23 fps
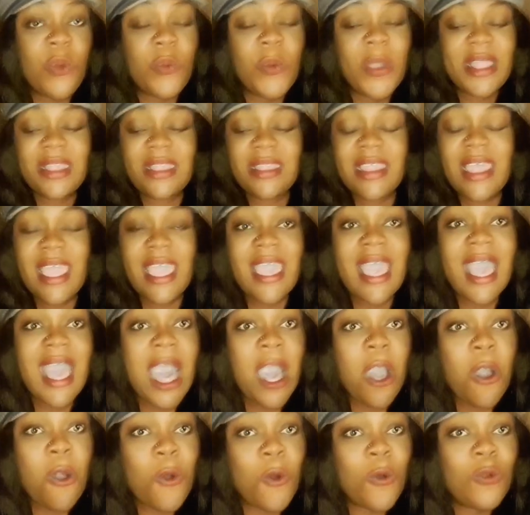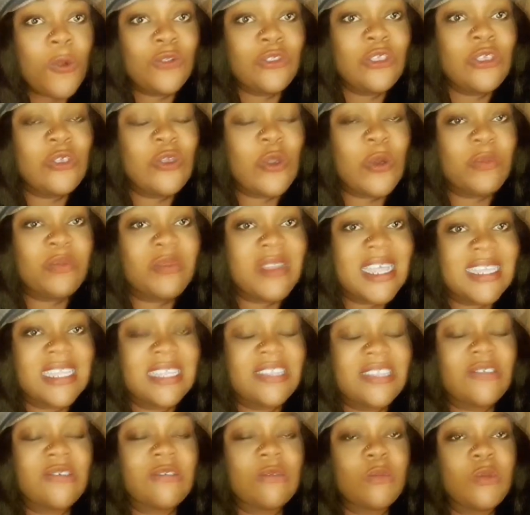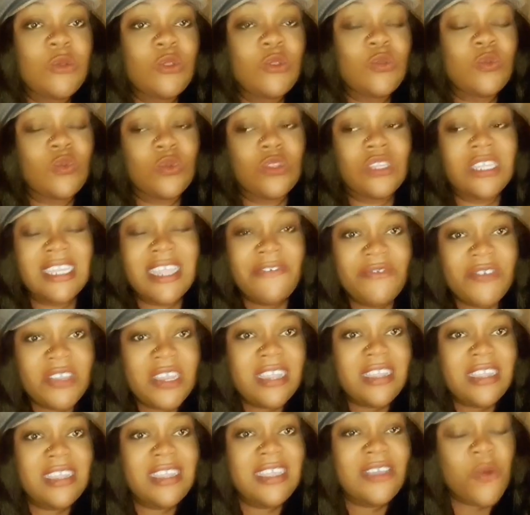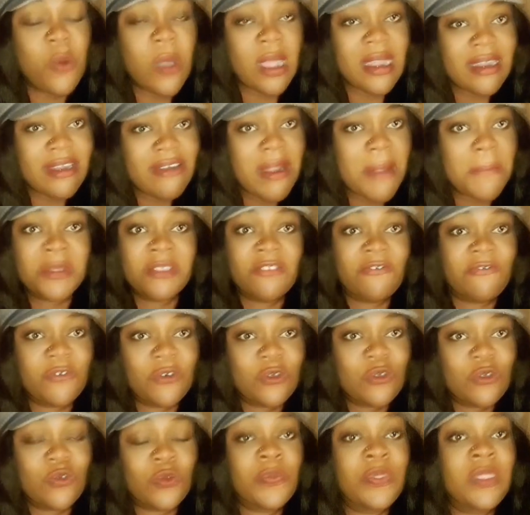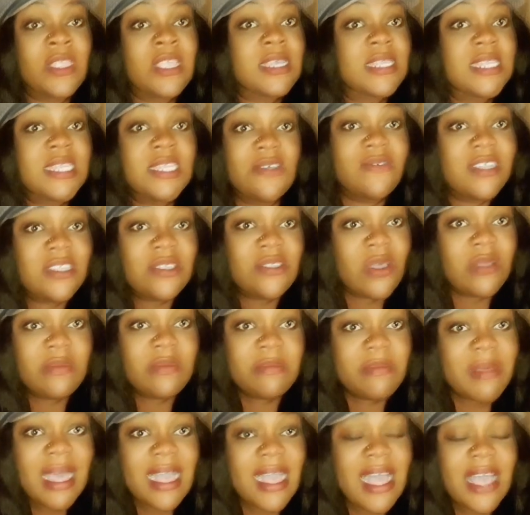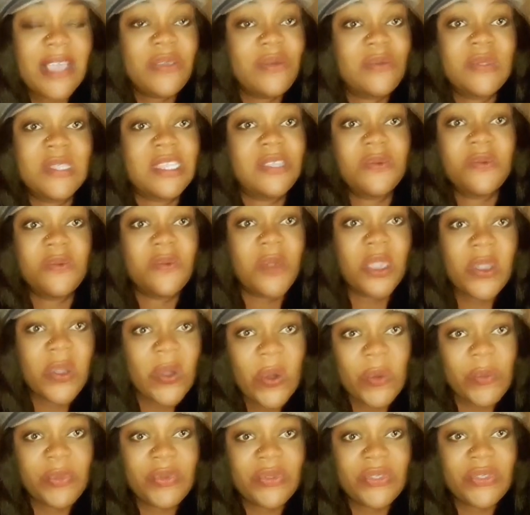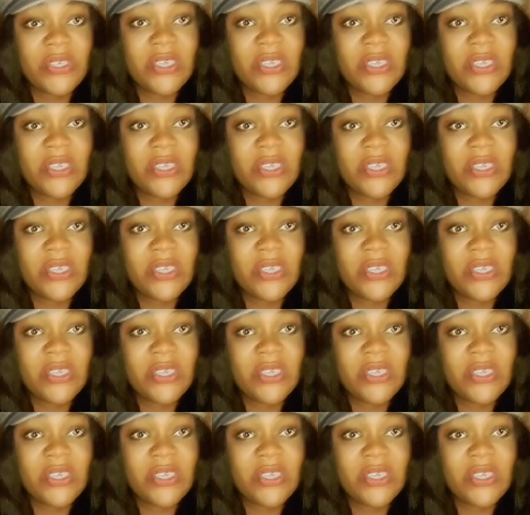When they are holding your blessings, your spirit will definitely go and grab it for you, still return back, and you will still wake up.